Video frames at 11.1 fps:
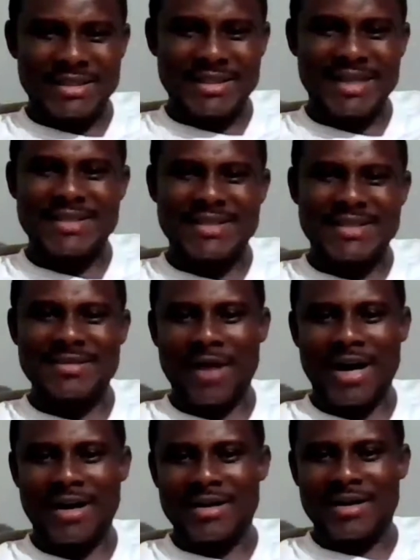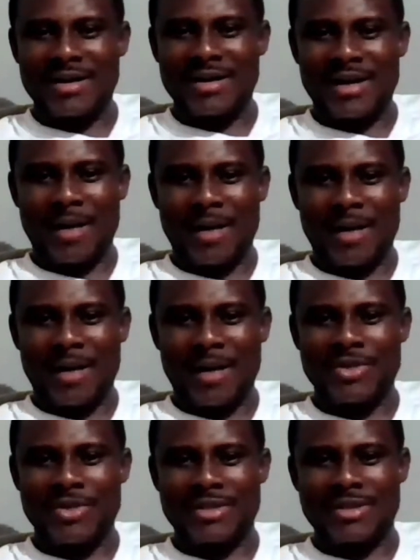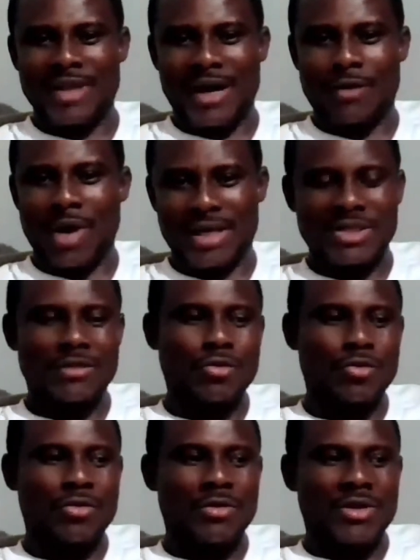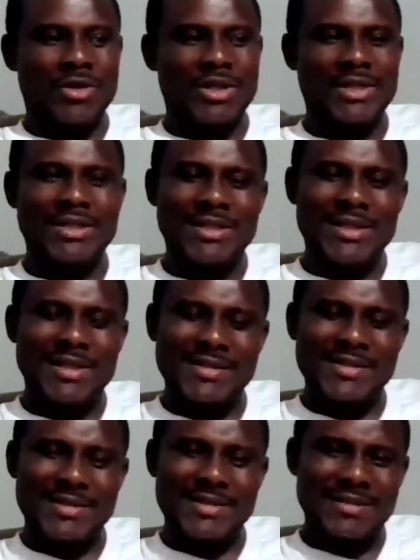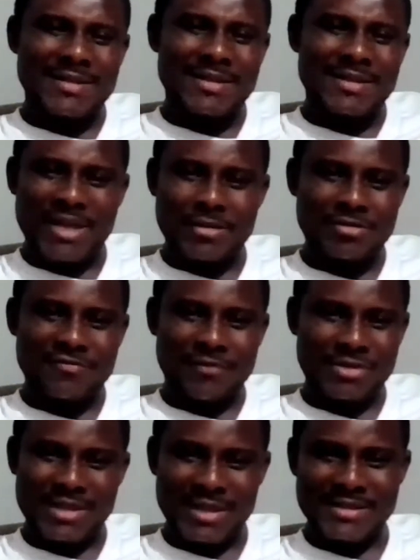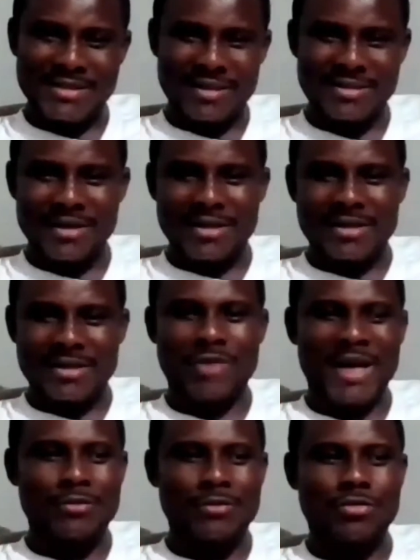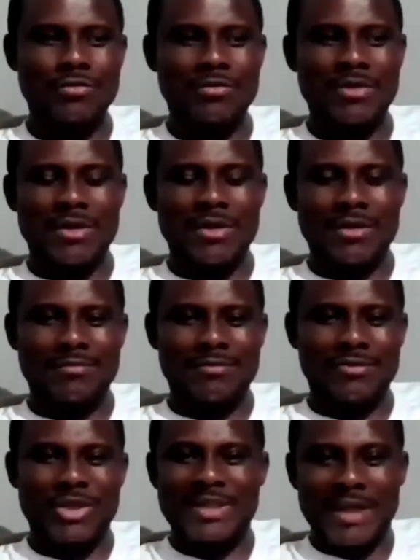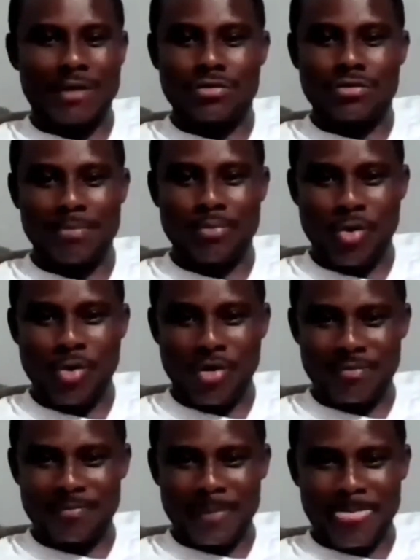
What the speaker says: that he's so far, I mean, acquired. You see, so in his pursuit for success, he's trying to reach out to the poor,